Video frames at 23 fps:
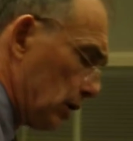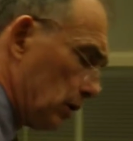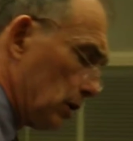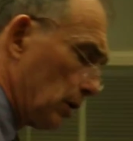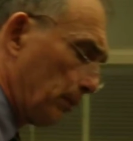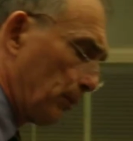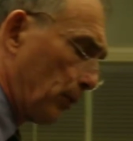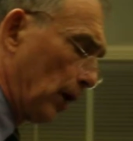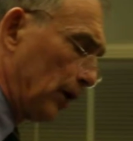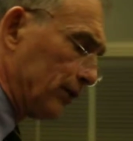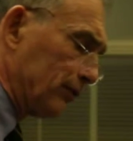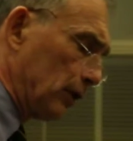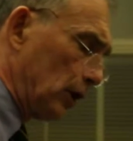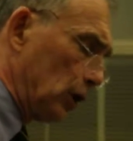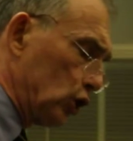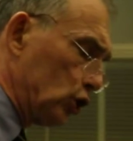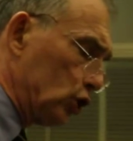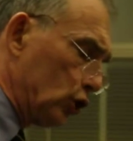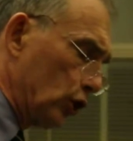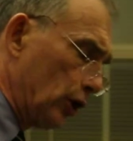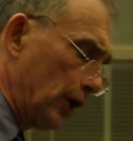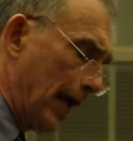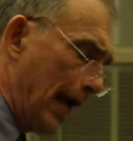uh, the
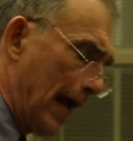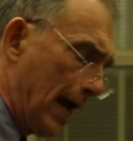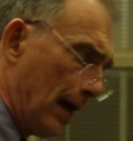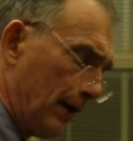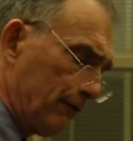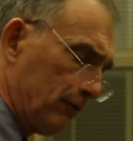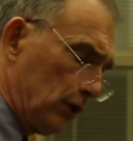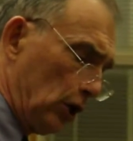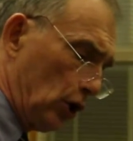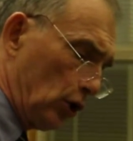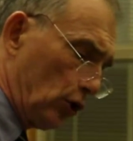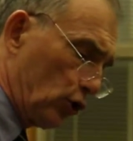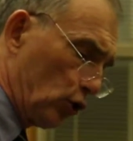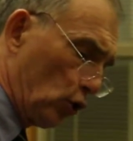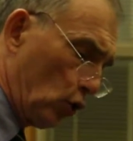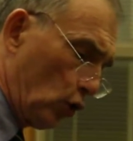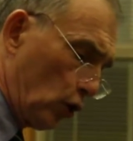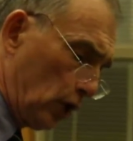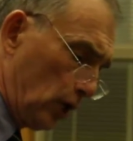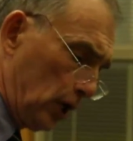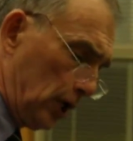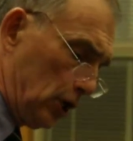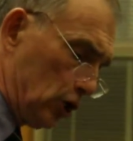president should have the
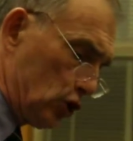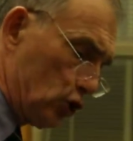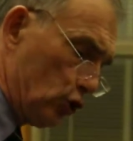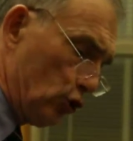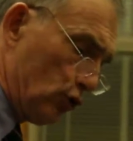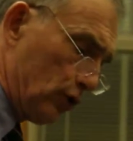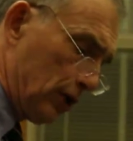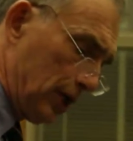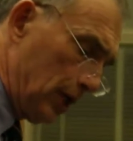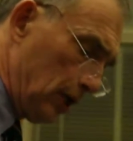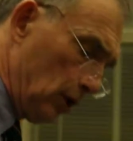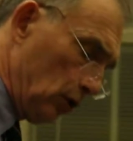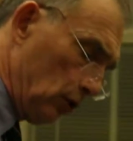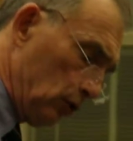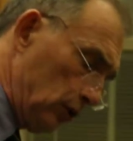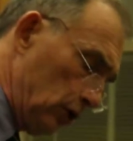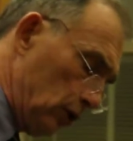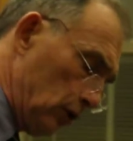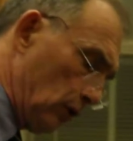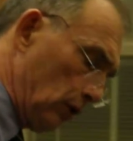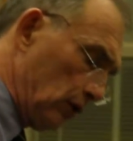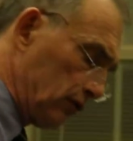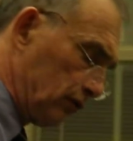authority to kill
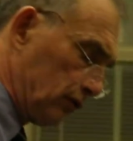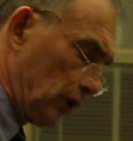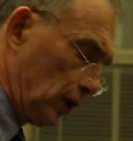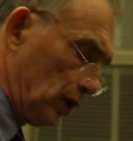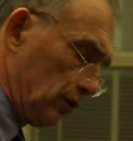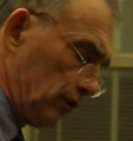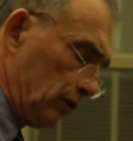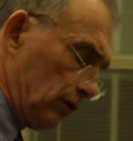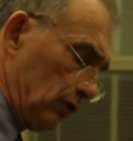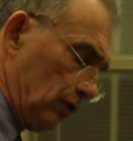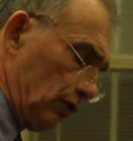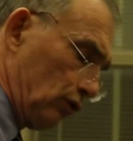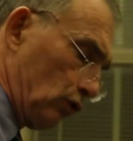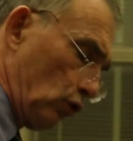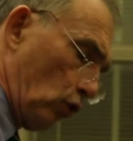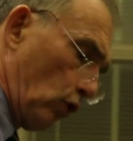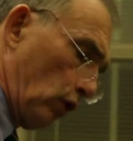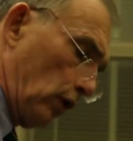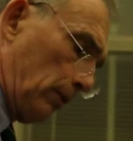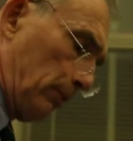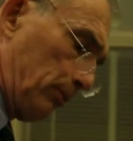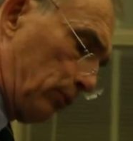U.S. citizens or